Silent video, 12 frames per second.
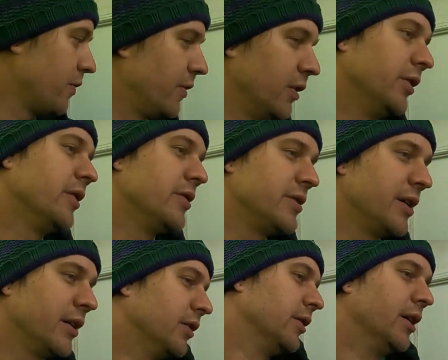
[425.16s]
got a feeling that this
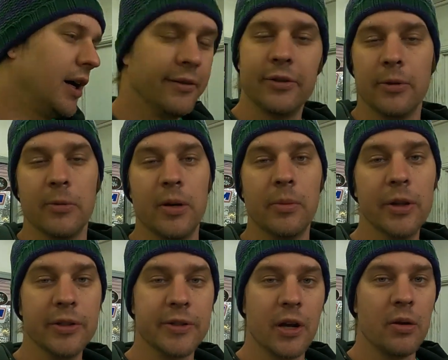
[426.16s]
thing after a
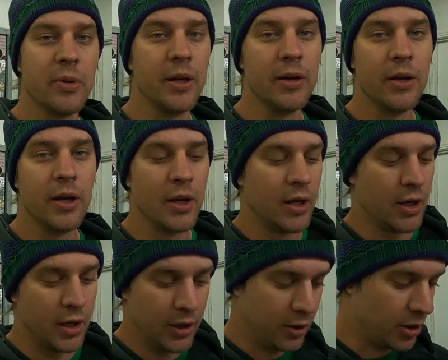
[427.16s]
rebuild is gonna be
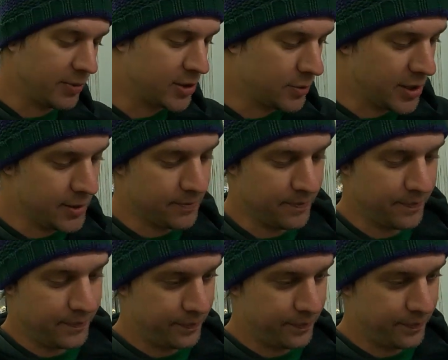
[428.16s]
sweet.